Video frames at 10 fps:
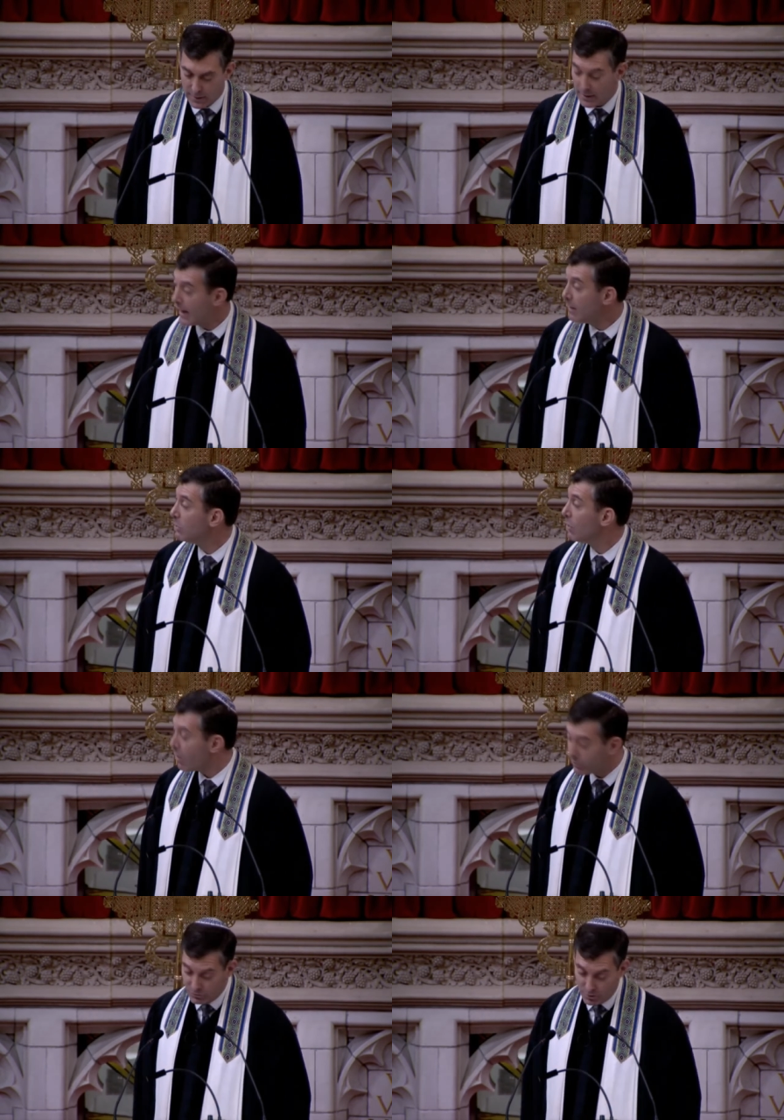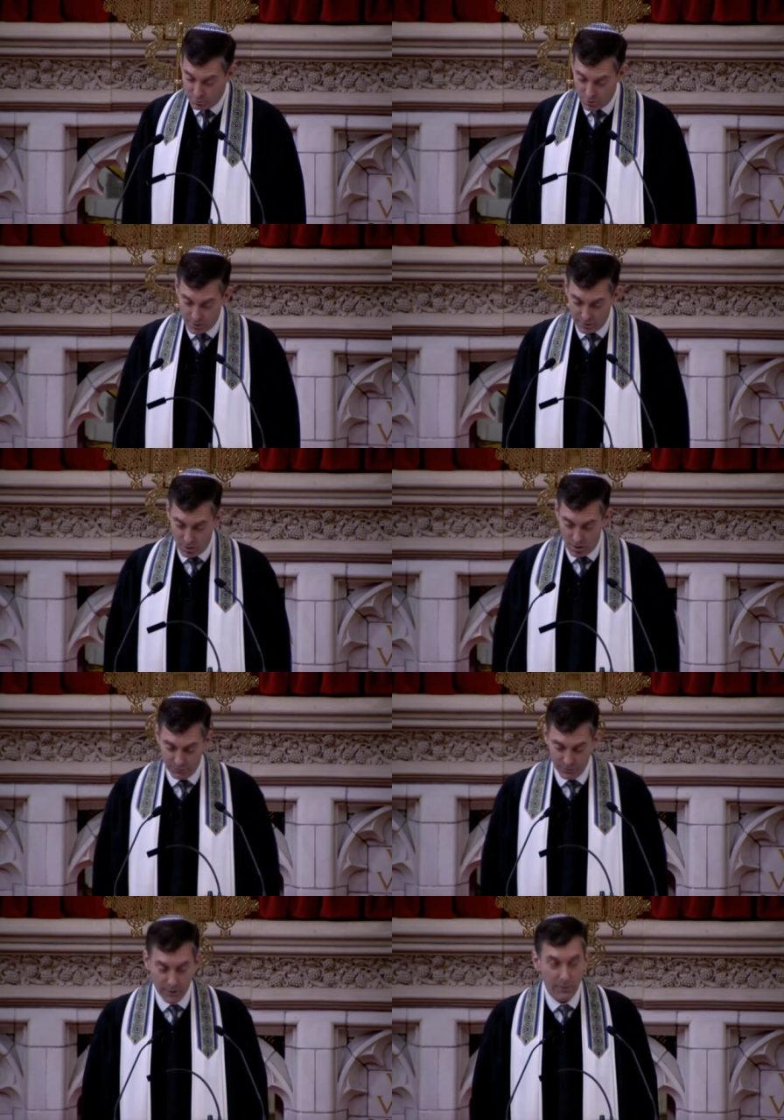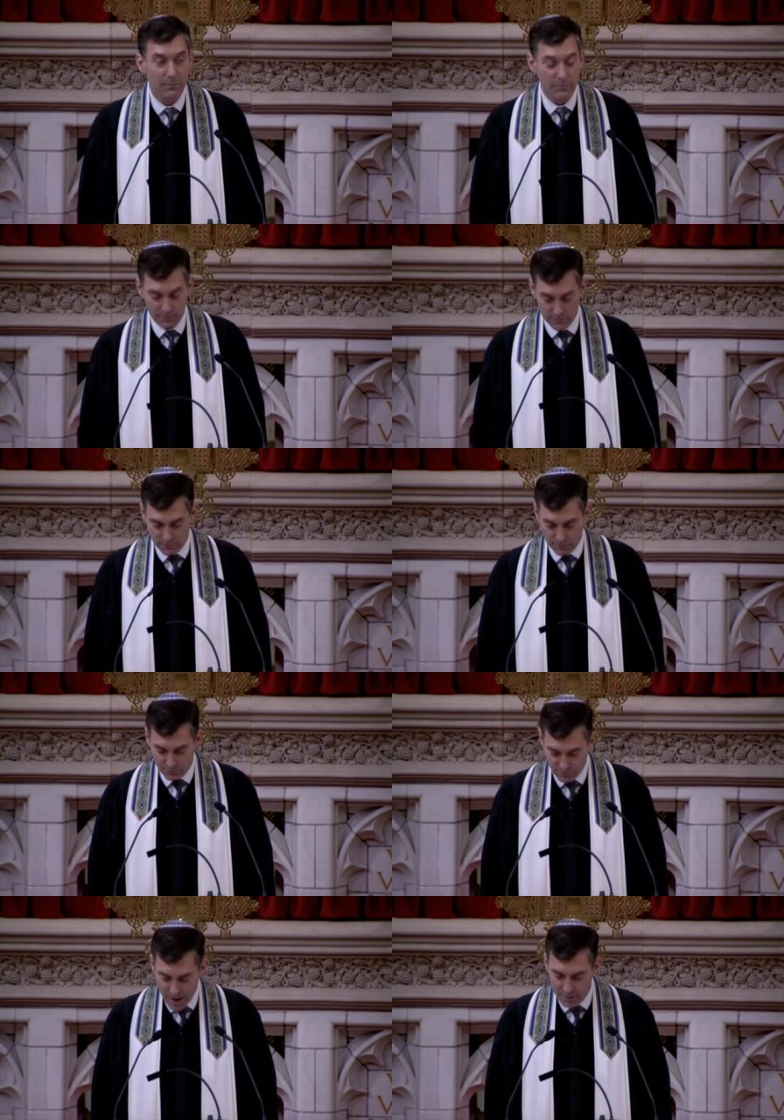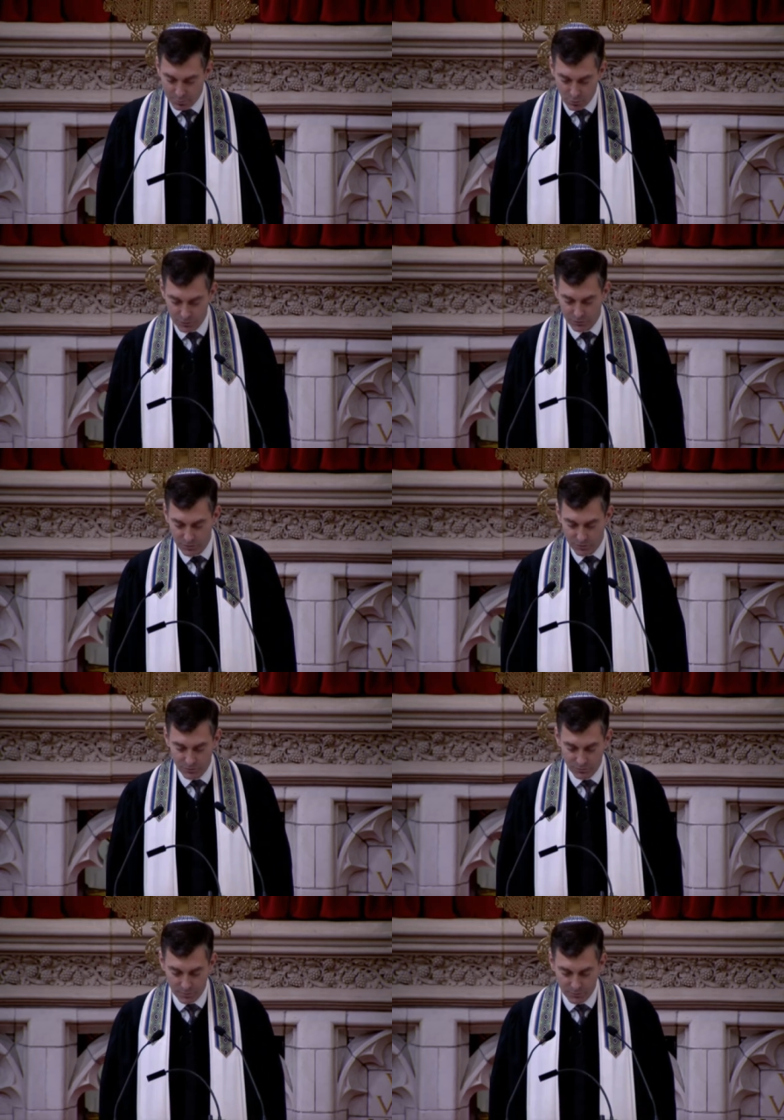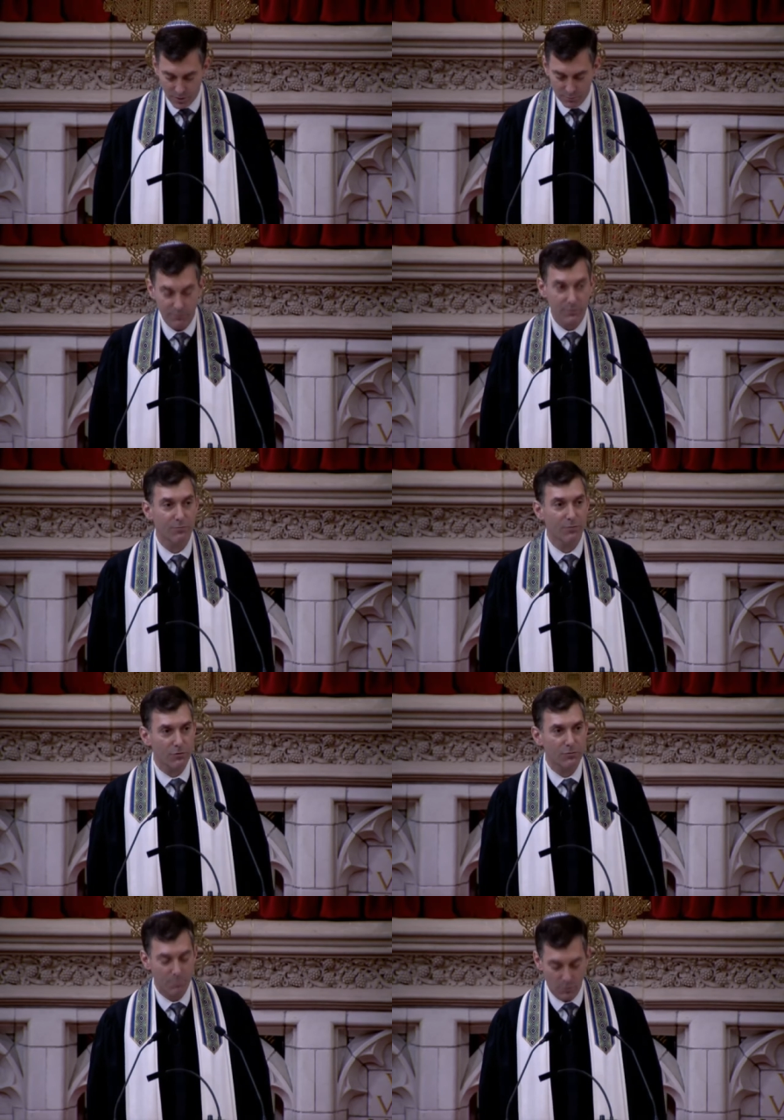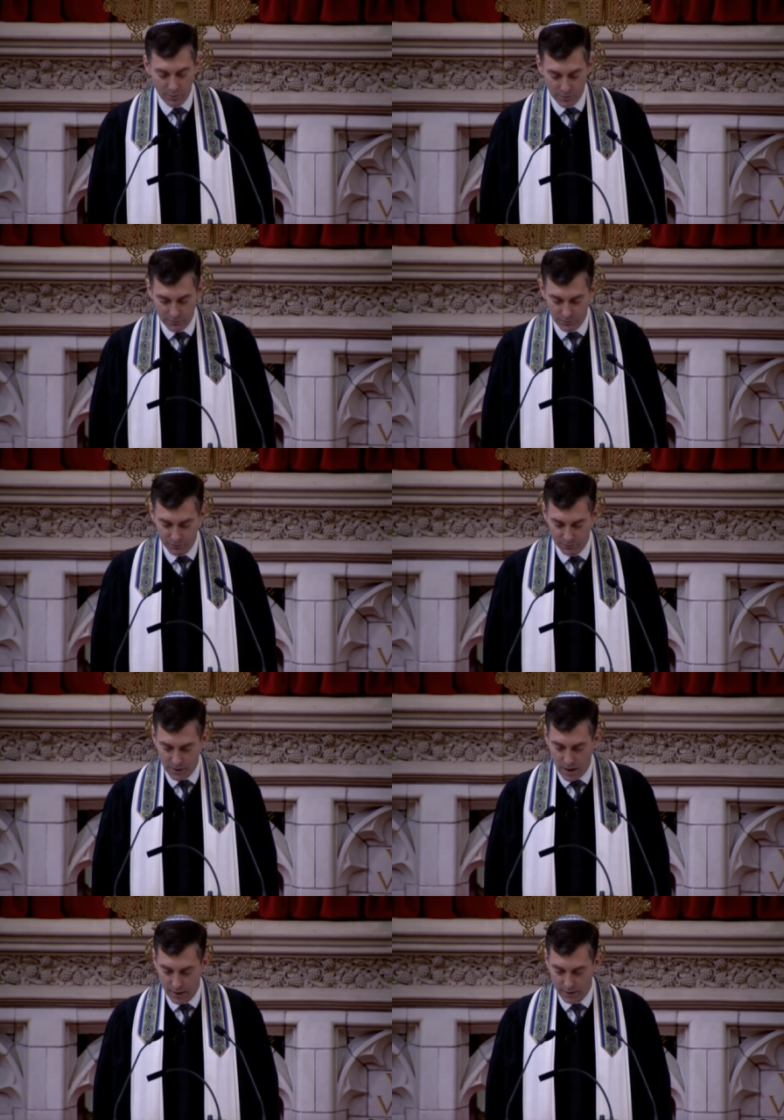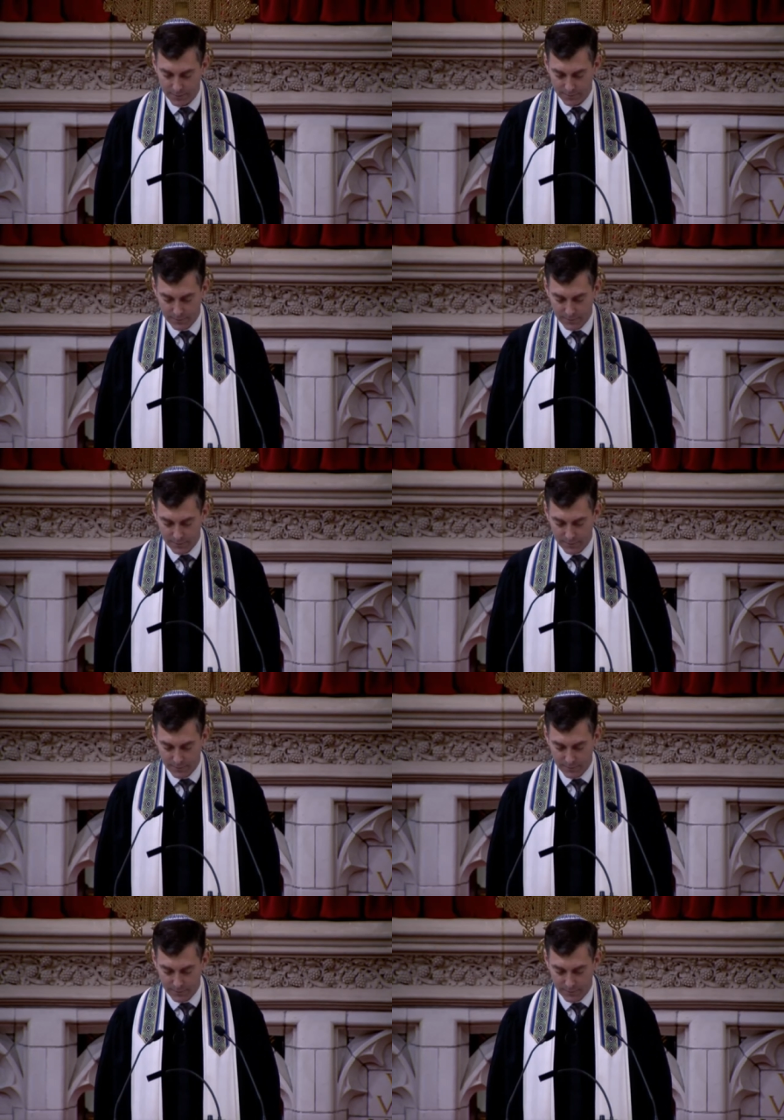And Abel also brought an offering, fat portions from some of the firstborn of his flock.